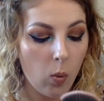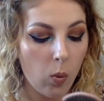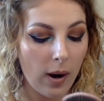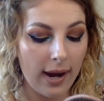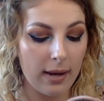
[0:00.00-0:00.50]

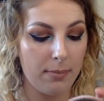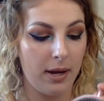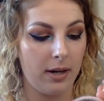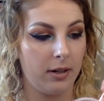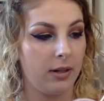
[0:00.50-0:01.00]
Way
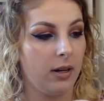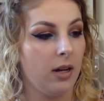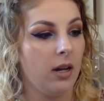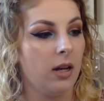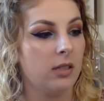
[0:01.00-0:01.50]
better.
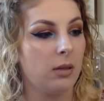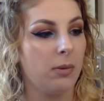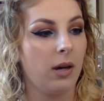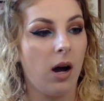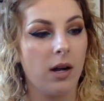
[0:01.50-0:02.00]
To
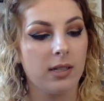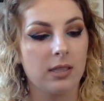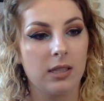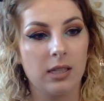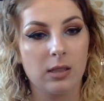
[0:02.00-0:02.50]
be honest,
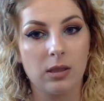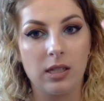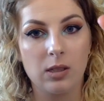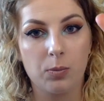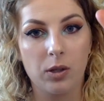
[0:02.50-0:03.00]

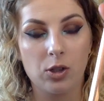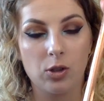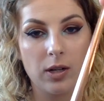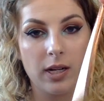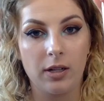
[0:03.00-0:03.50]
these brushes
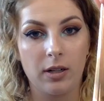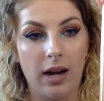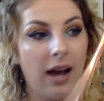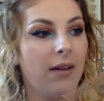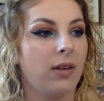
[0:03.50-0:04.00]
right here,
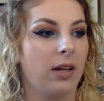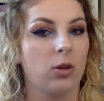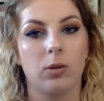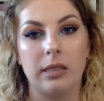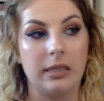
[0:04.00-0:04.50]
I have like
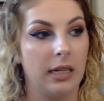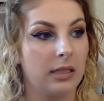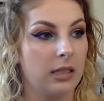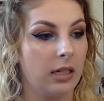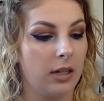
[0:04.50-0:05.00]
3
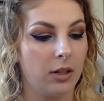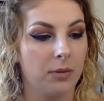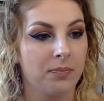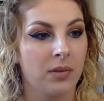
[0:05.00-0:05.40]
sets in here.